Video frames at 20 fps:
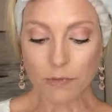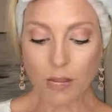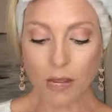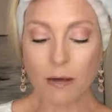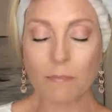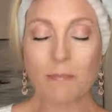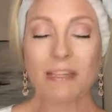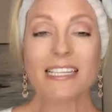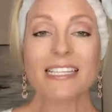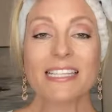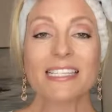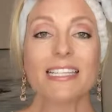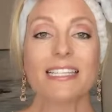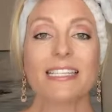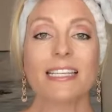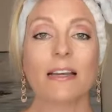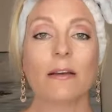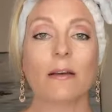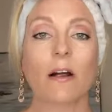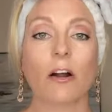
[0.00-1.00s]
Um, but this
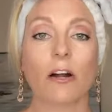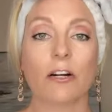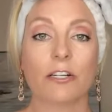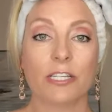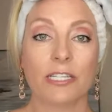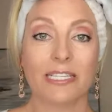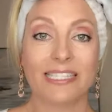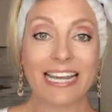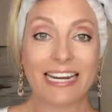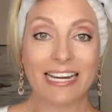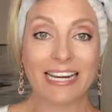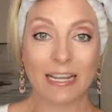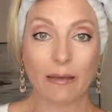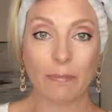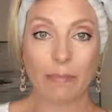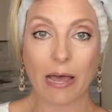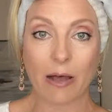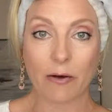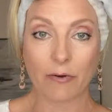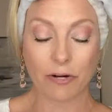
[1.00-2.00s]
is our setting
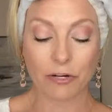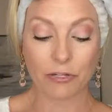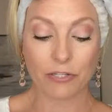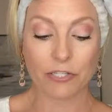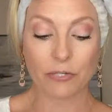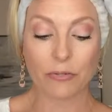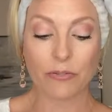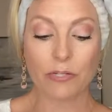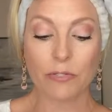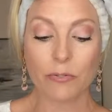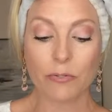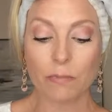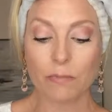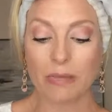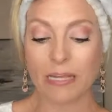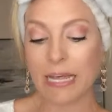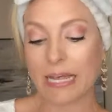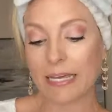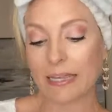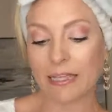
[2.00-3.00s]
powder. So this would
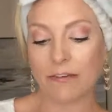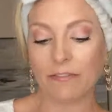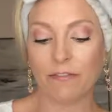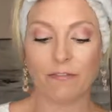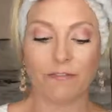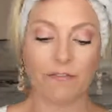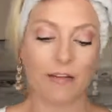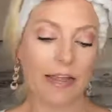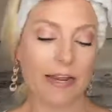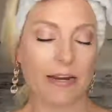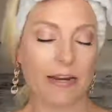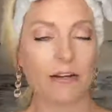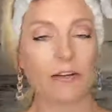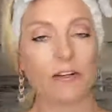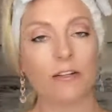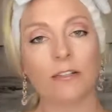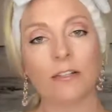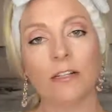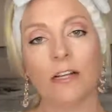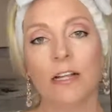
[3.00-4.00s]
be like the
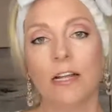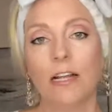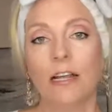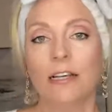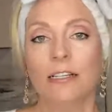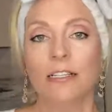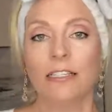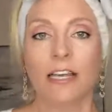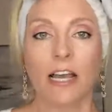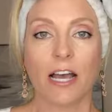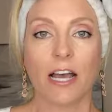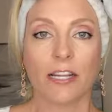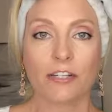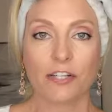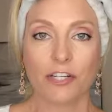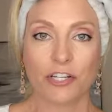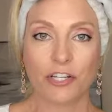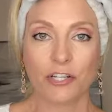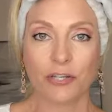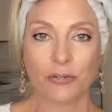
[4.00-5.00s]
final
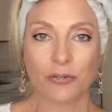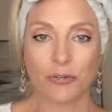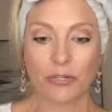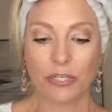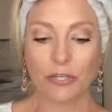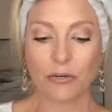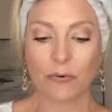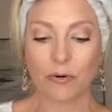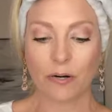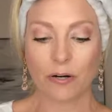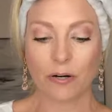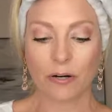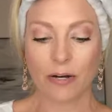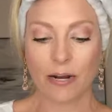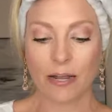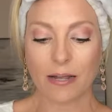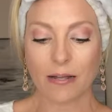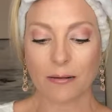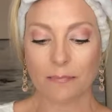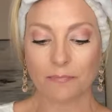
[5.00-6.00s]
touch to your,
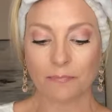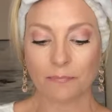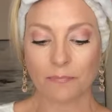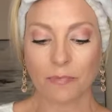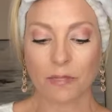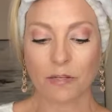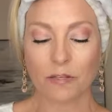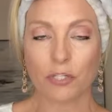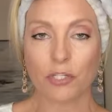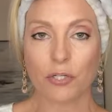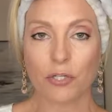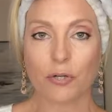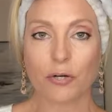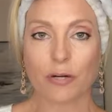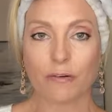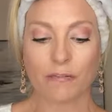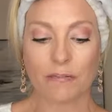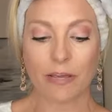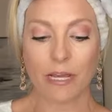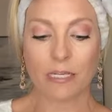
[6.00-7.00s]
um, to your
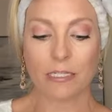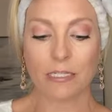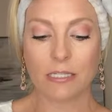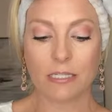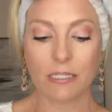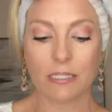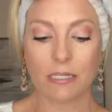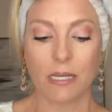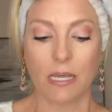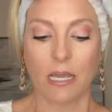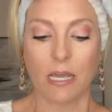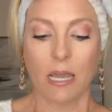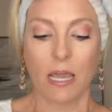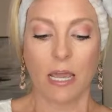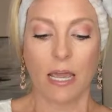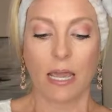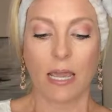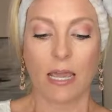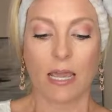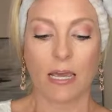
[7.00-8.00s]
face.
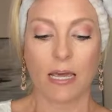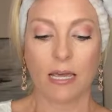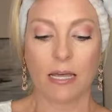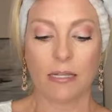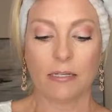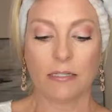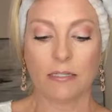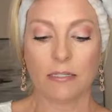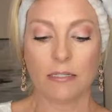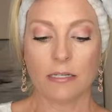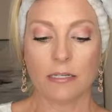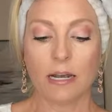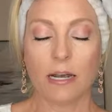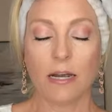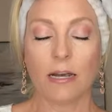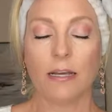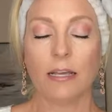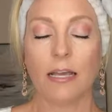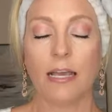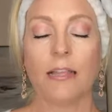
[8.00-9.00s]
And
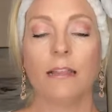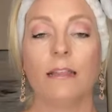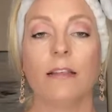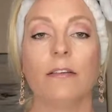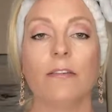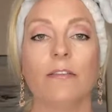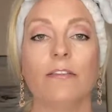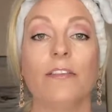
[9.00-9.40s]
uh, in the